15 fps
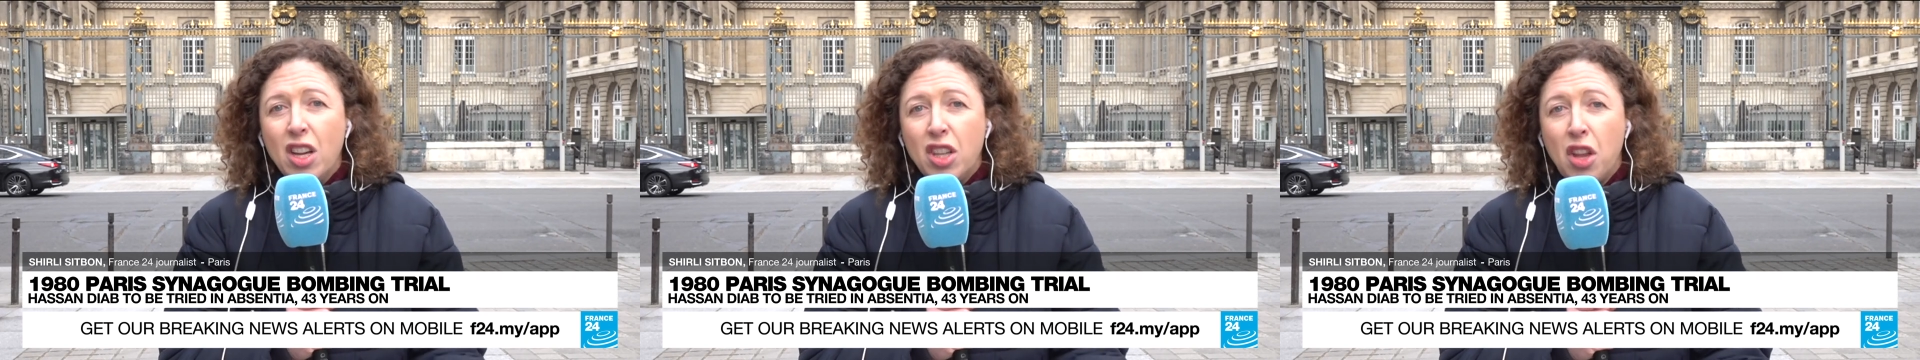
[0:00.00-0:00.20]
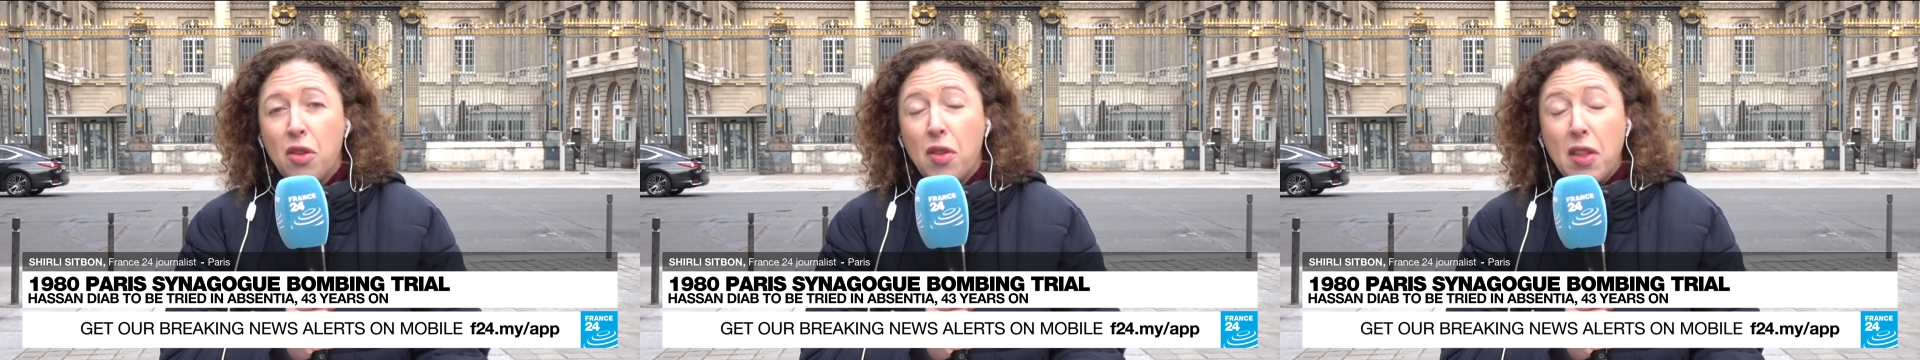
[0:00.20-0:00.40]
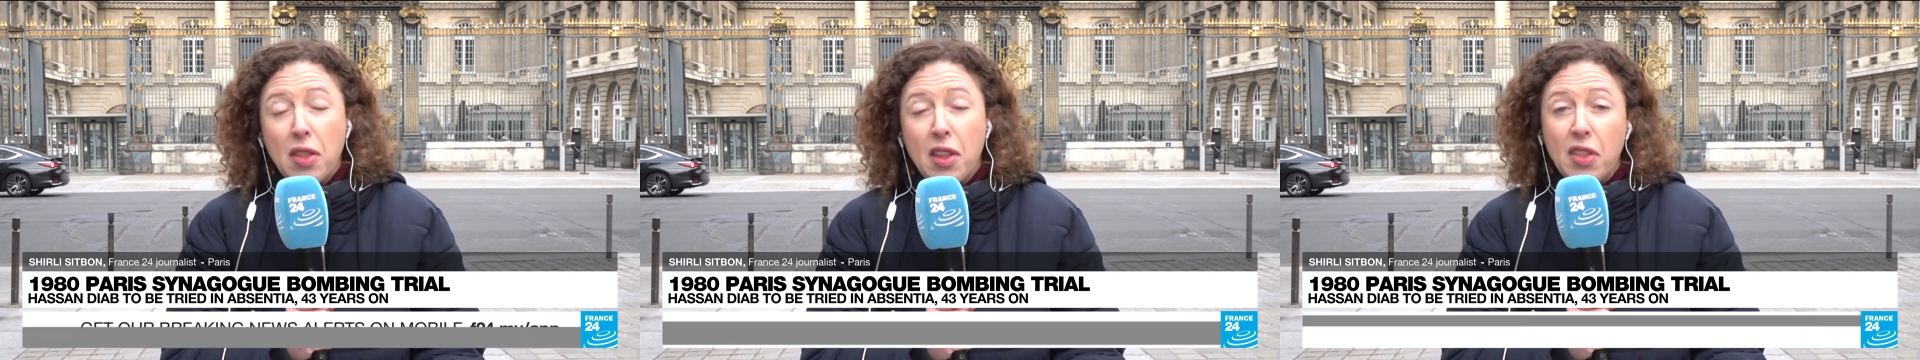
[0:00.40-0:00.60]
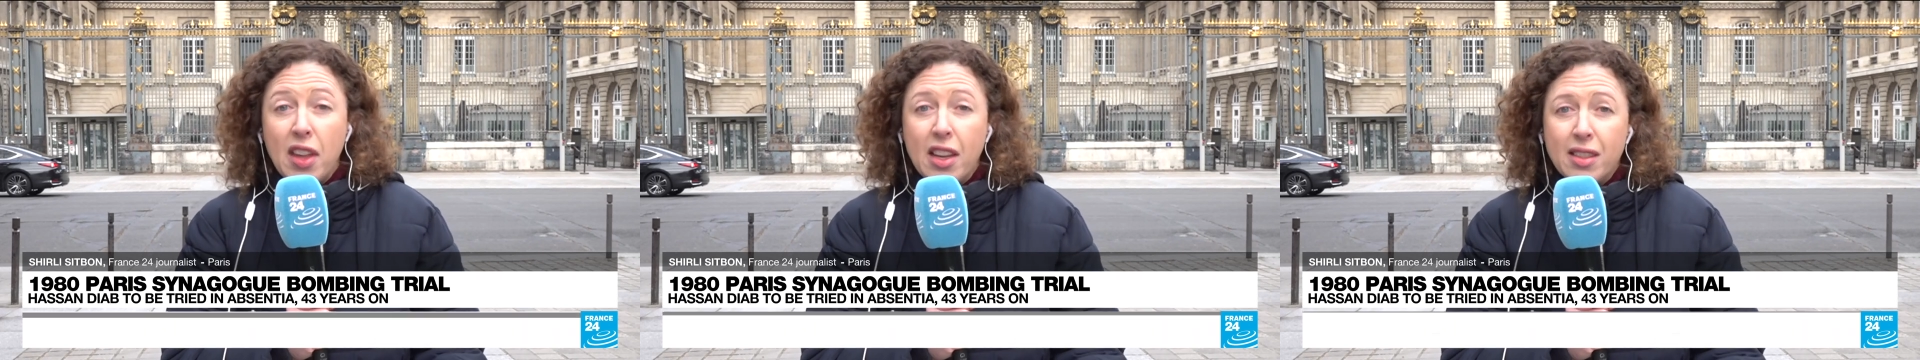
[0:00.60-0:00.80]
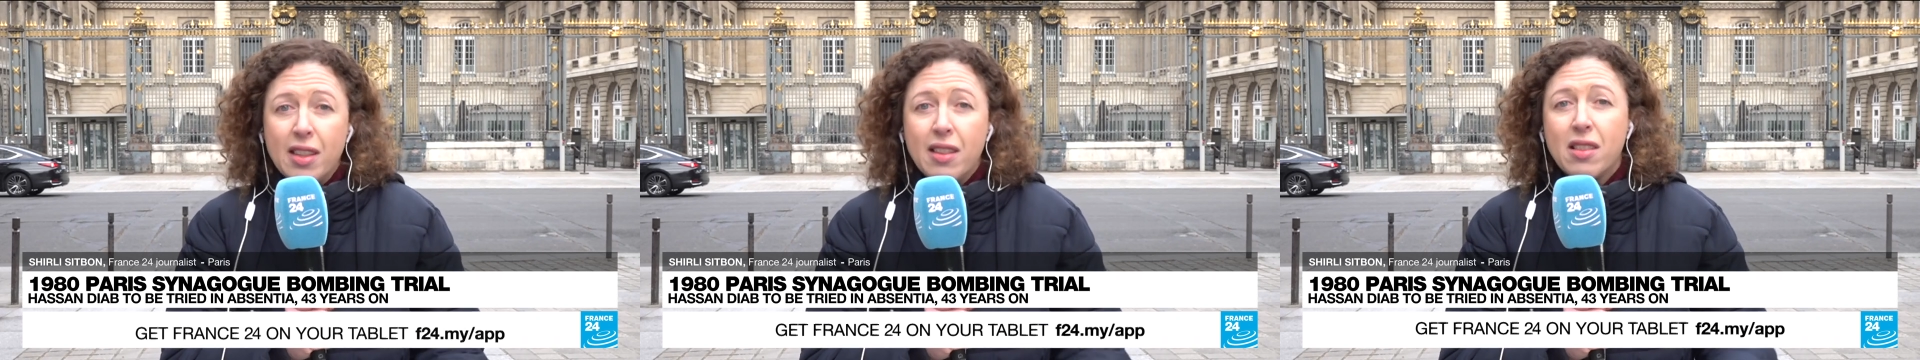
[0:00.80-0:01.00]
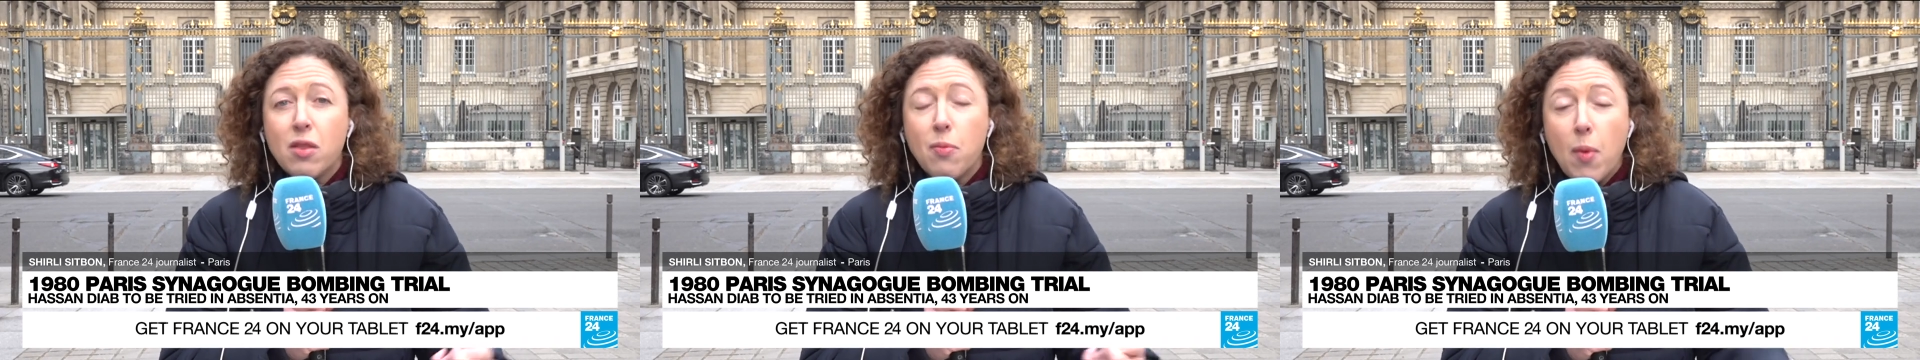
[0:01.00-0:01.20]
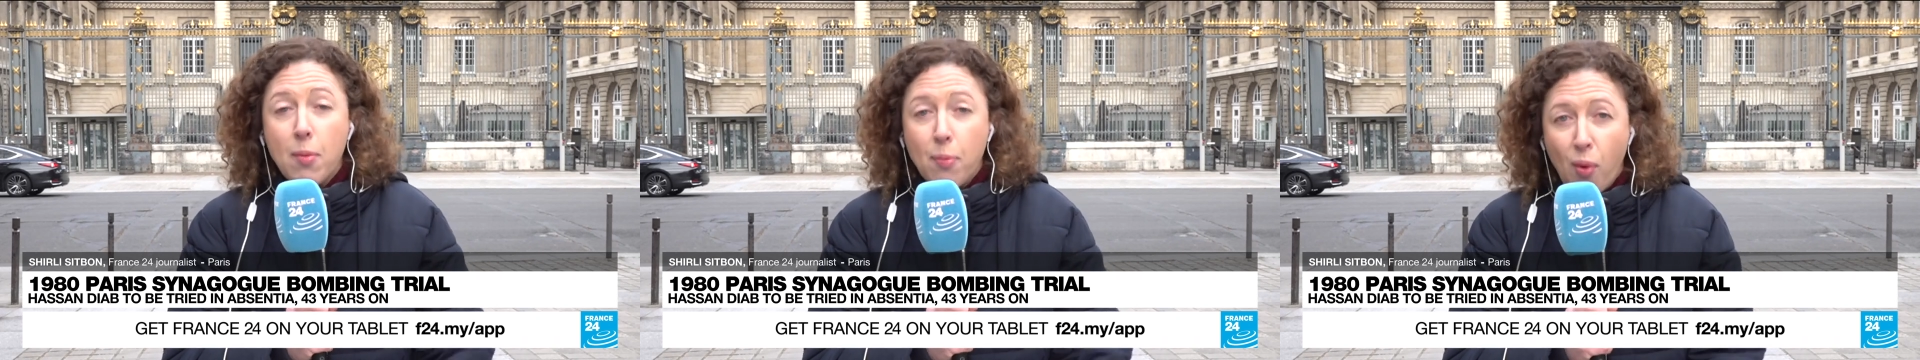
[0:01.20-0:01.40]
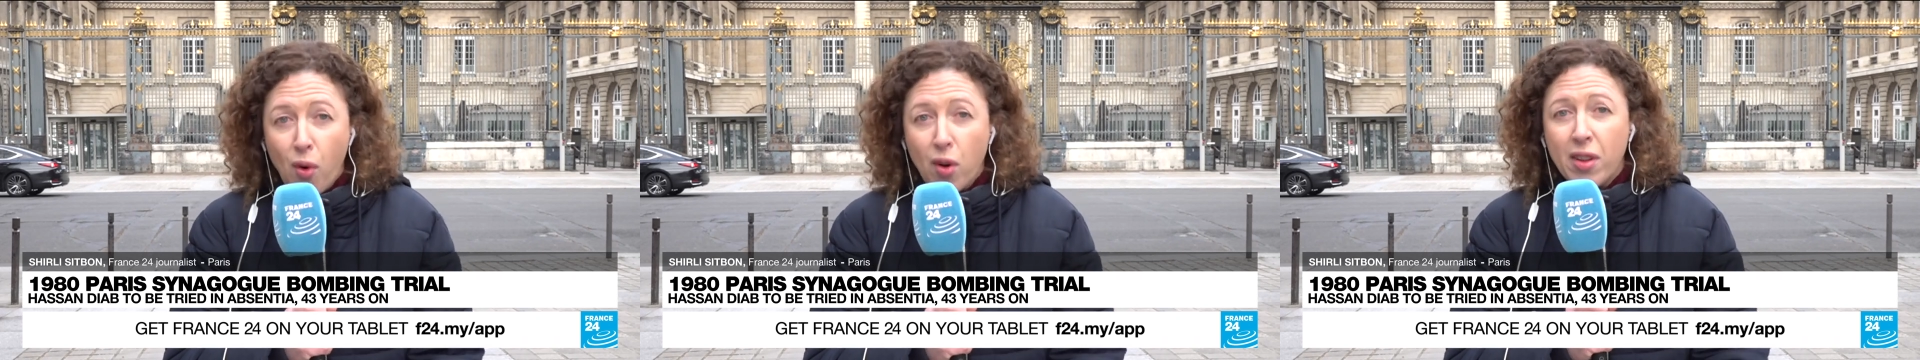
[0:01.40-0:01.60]
she th thinks it's
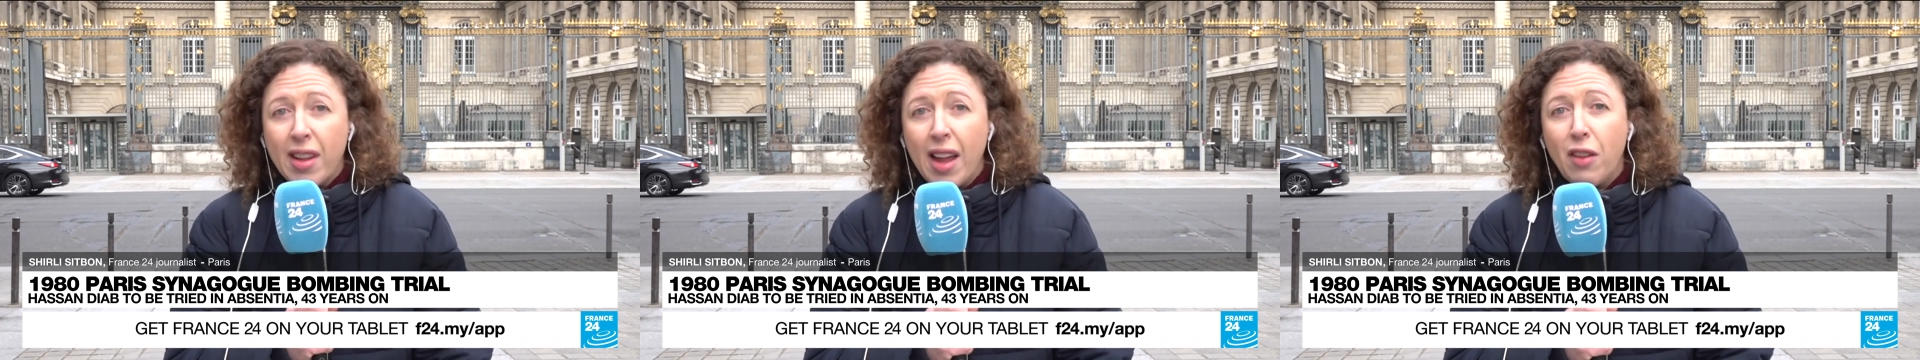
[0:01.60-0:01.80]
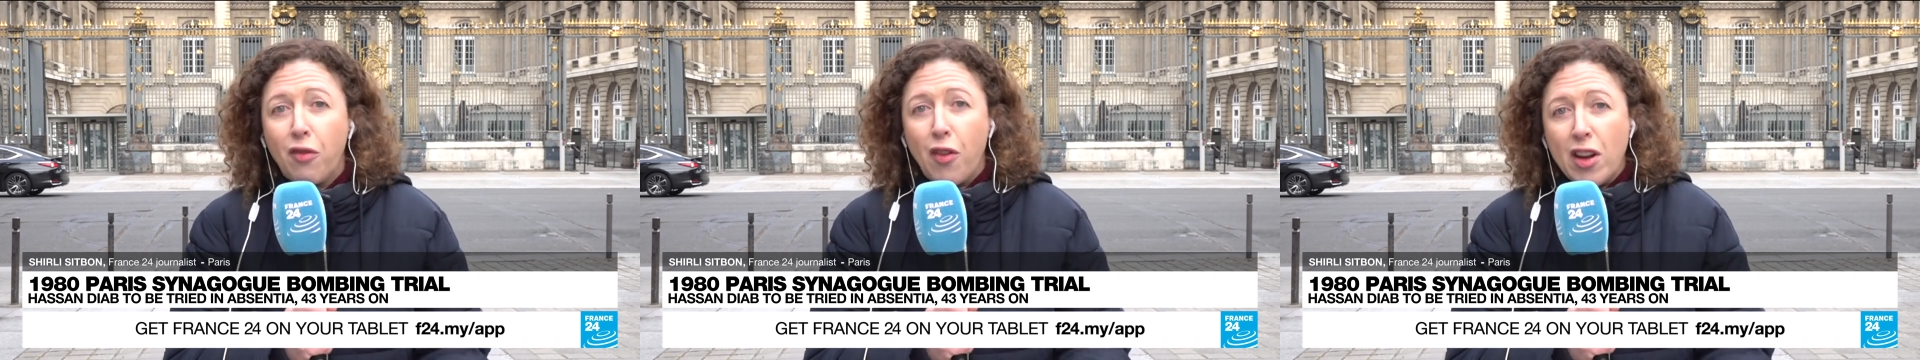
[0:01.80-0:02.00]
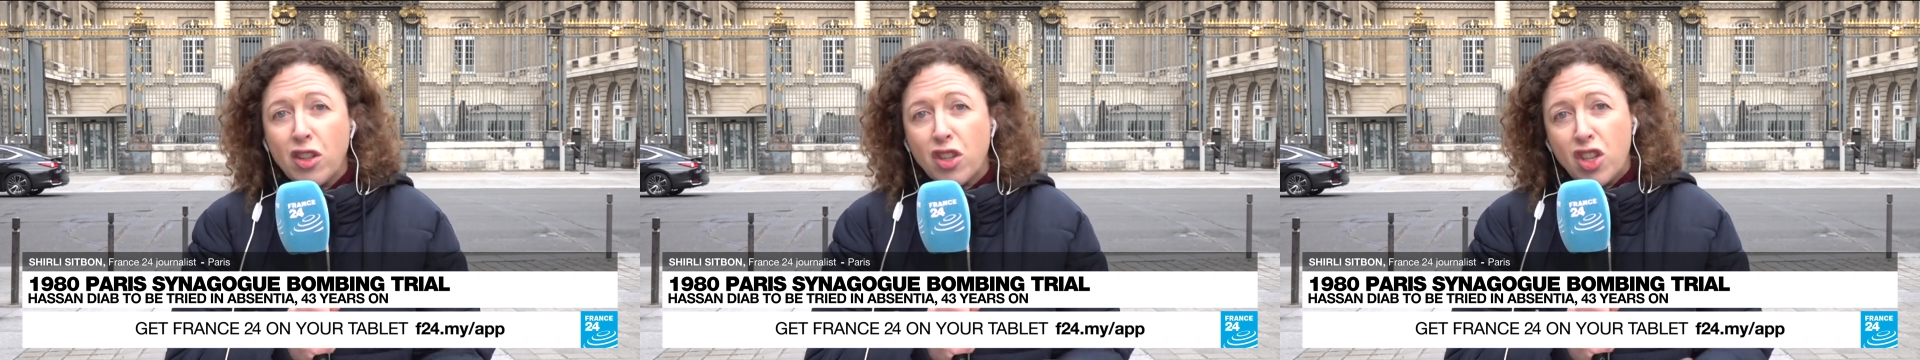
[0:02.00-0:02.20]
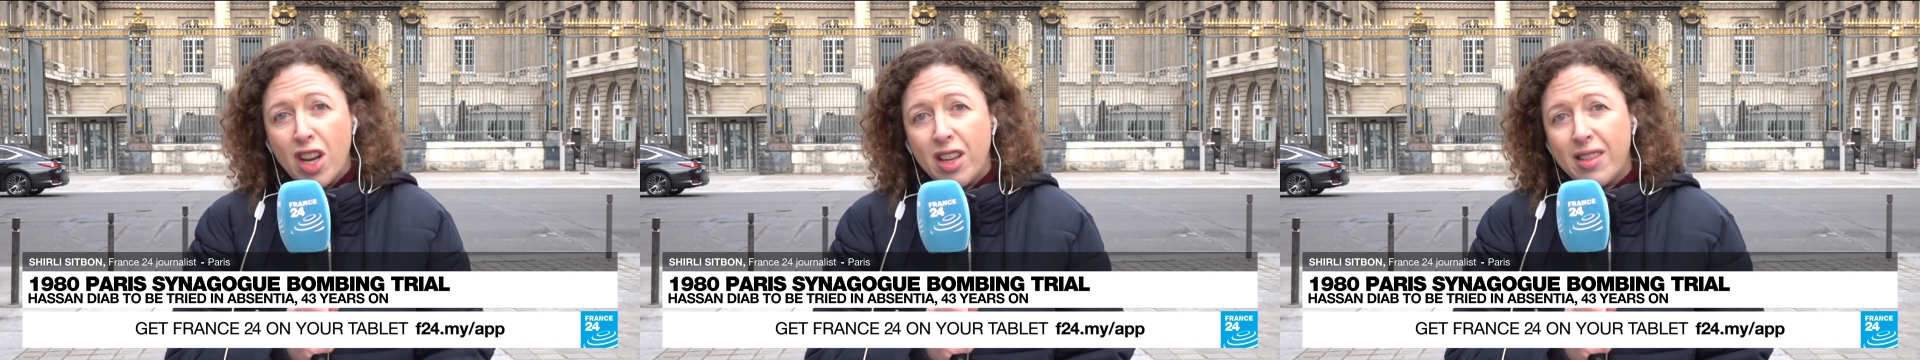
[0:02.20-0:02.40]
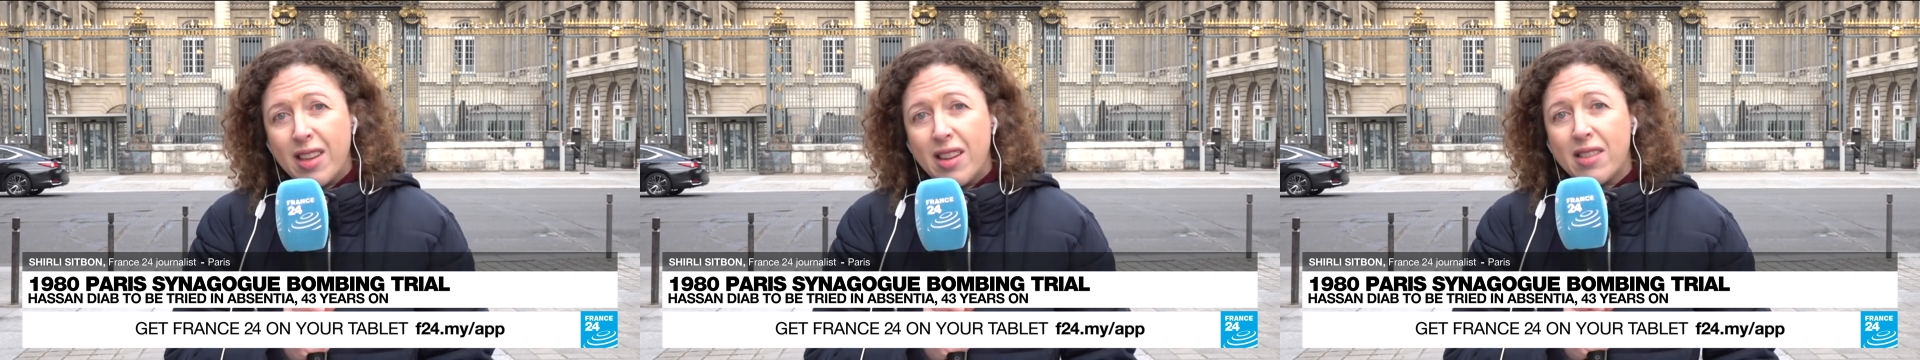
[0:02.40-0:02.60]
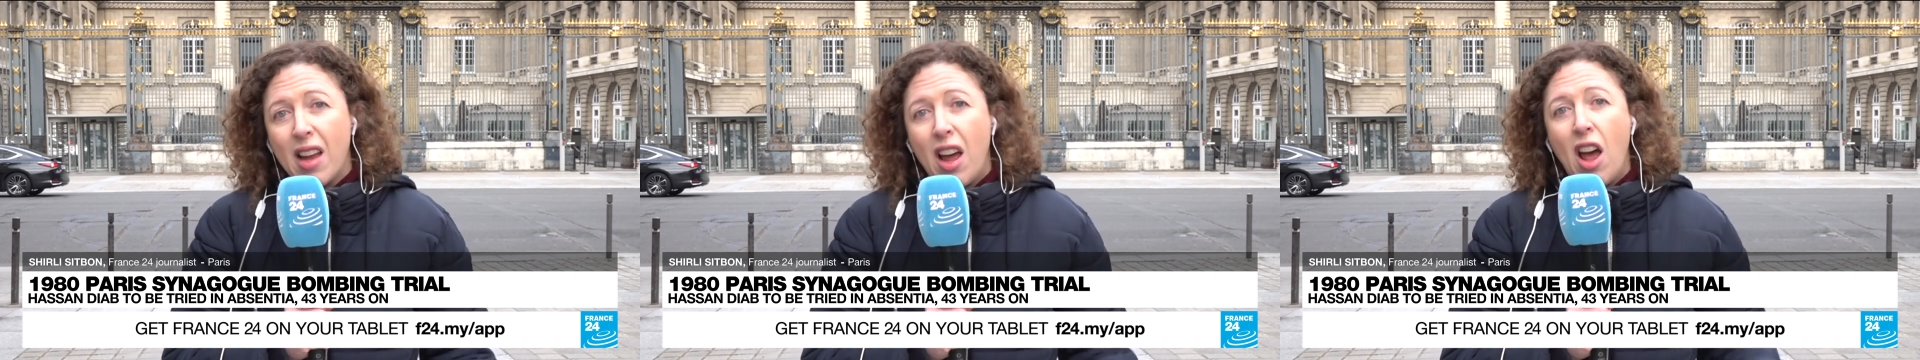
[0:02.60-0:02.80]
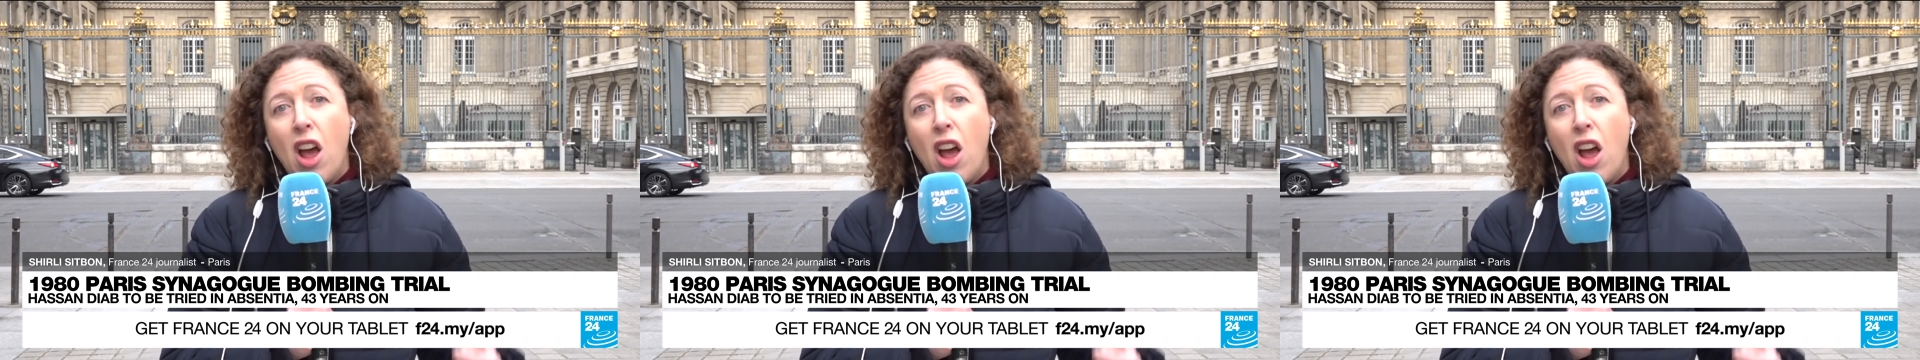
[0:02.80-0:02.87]
important that French justice